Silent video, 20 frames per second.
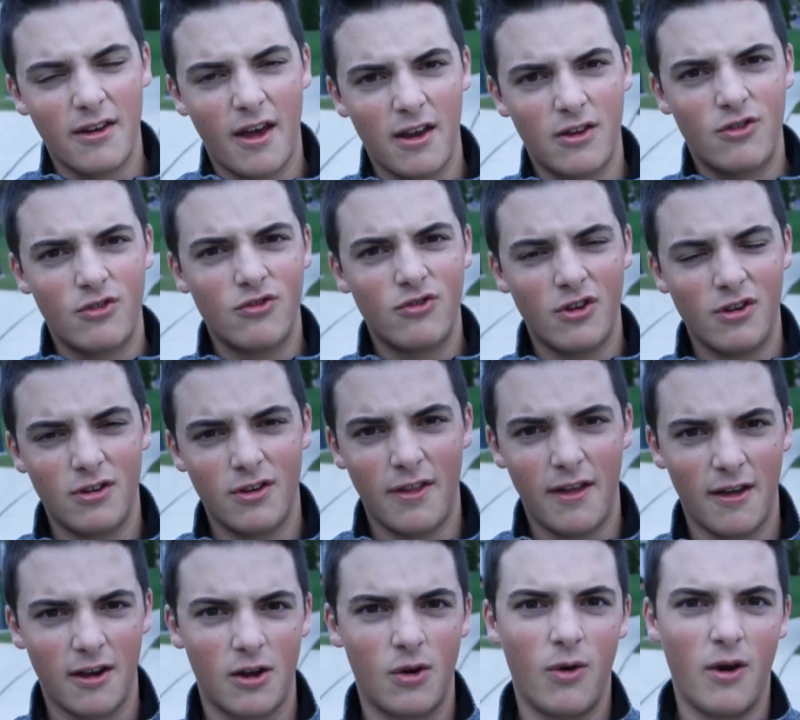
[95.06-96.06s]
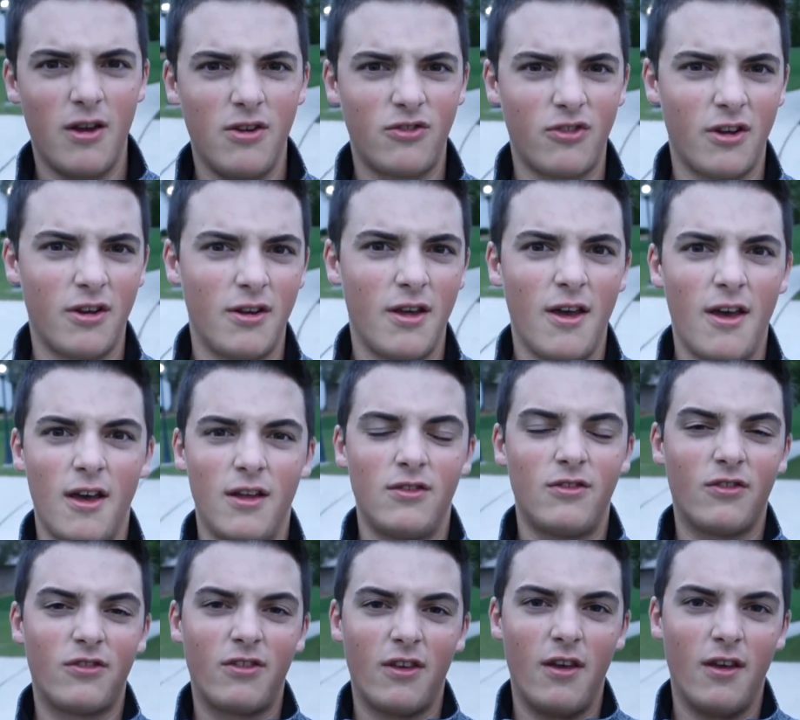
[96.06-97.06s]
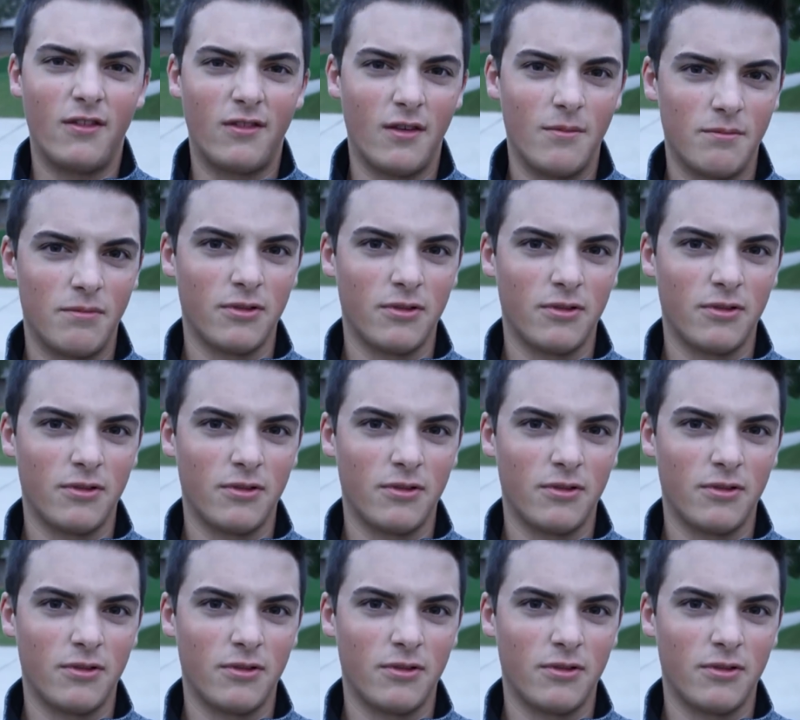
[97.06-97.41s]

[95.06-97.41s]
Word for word: nitrogen to that equation just isn't